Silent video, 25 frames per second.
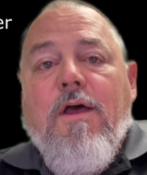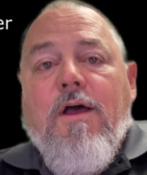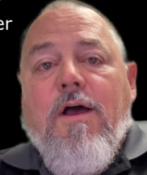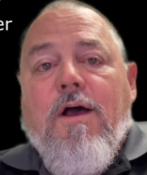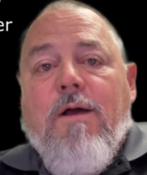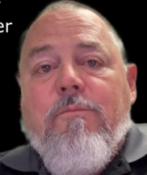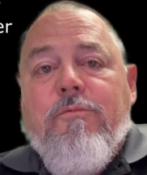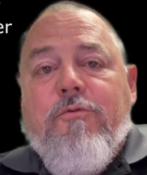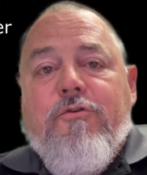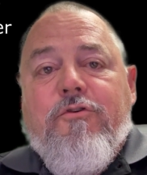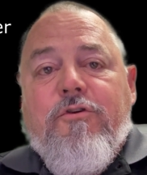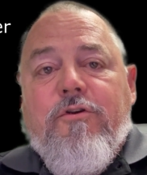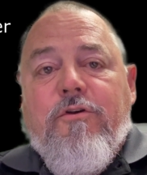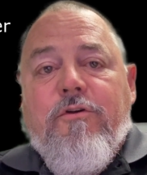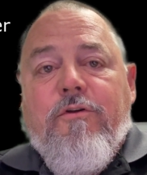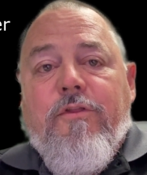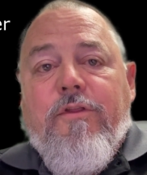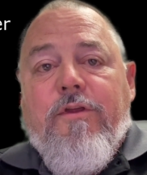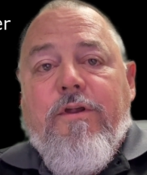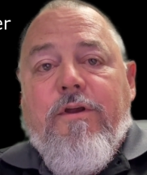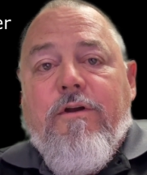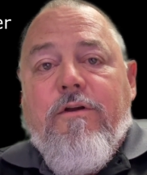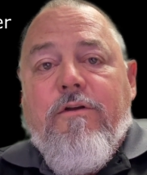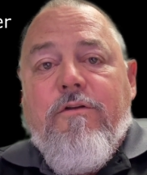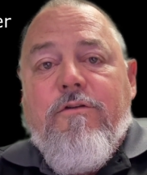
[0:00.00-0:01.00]
I'm sure
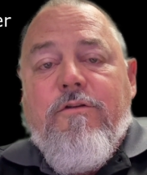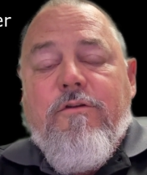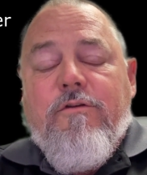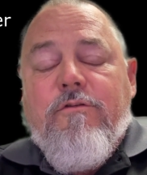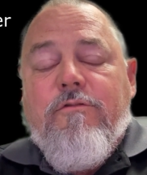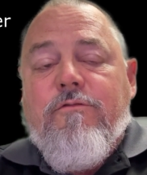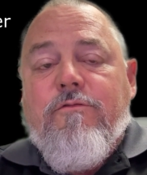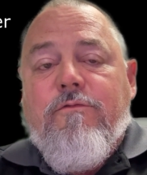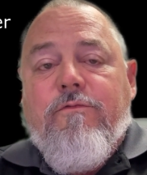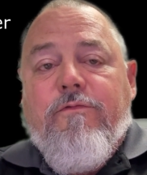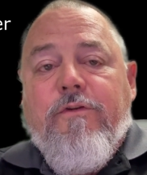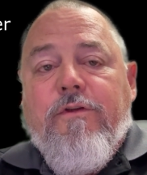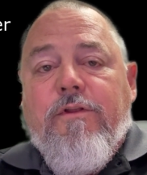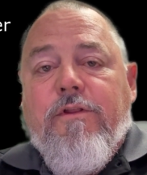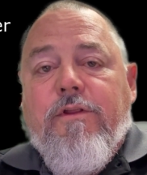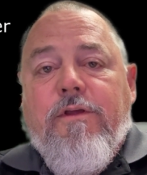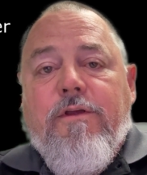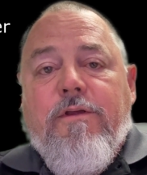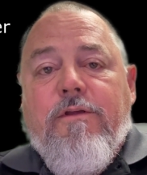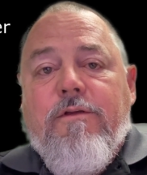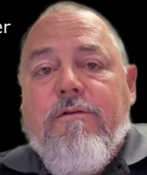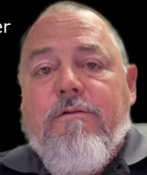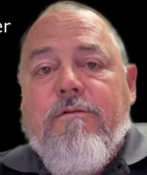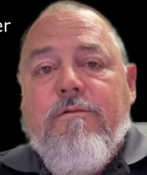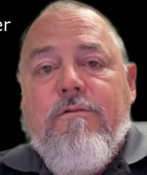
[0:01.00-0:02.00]
they're just
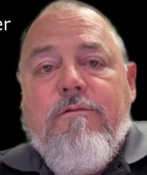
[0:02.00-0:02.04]
feeling